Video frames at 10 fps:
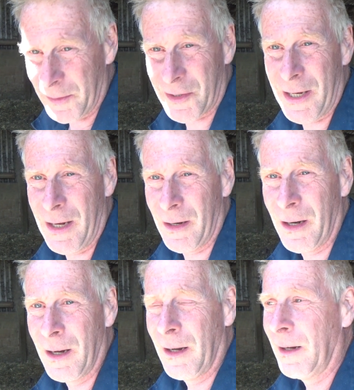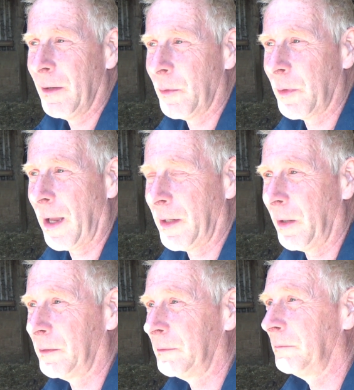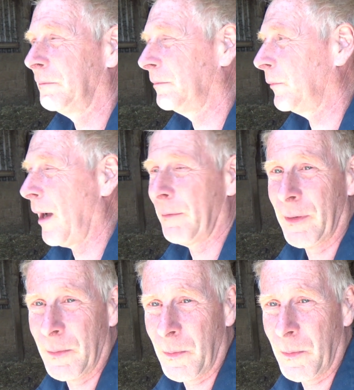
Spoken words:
steer, or that young, whatever it